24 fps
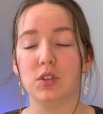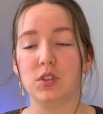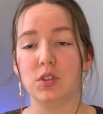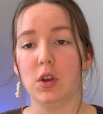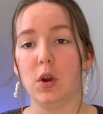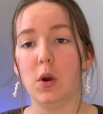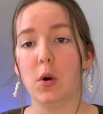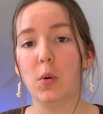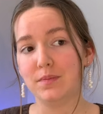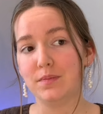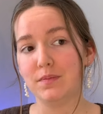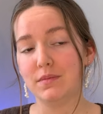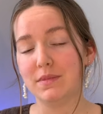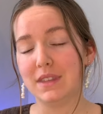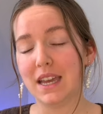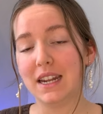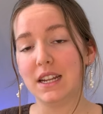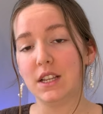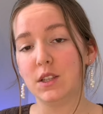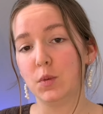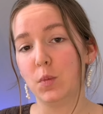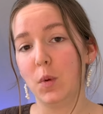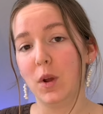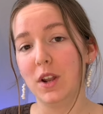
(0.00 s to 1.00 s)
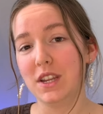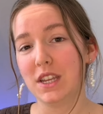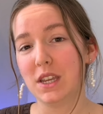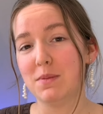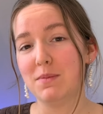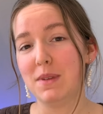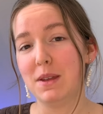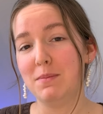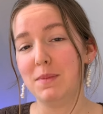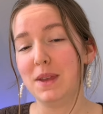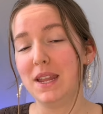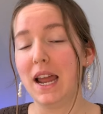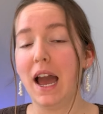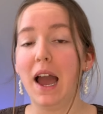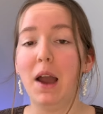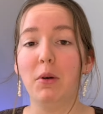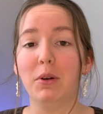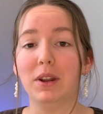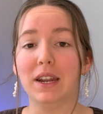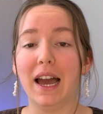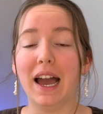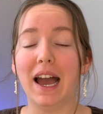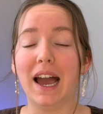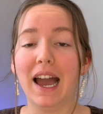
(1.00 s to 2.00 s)
So that is one commitment I
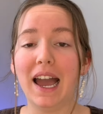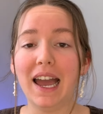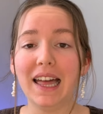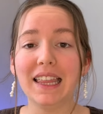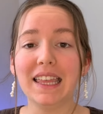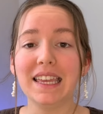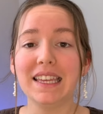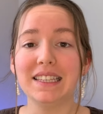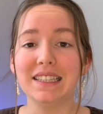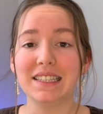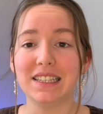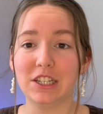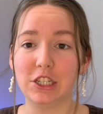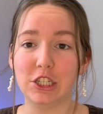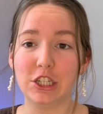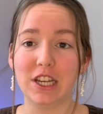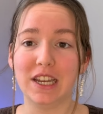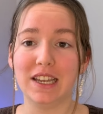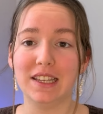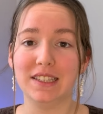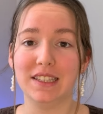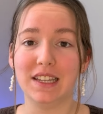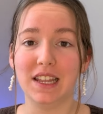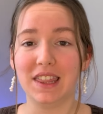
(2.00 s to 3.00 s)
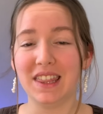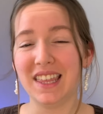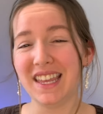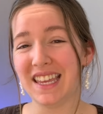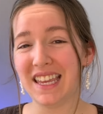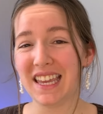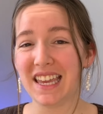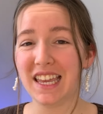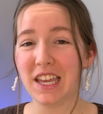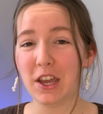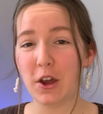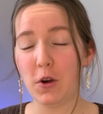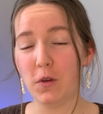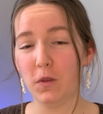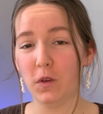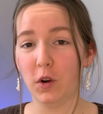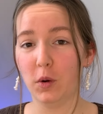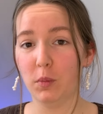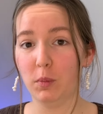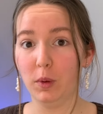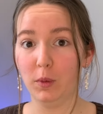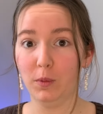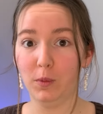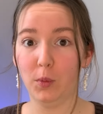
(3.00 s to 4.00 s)
would highly suggest thinking
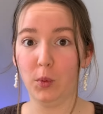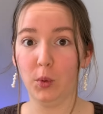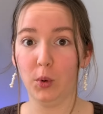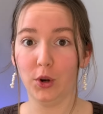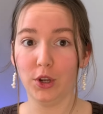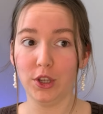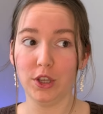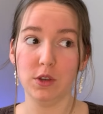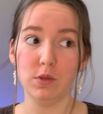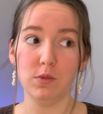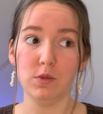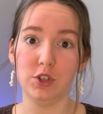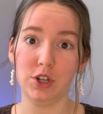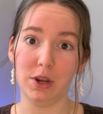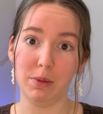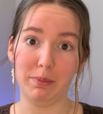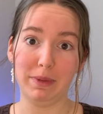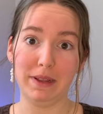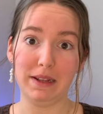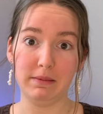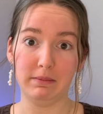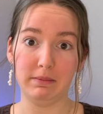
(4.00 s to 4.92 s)
over before you jump in.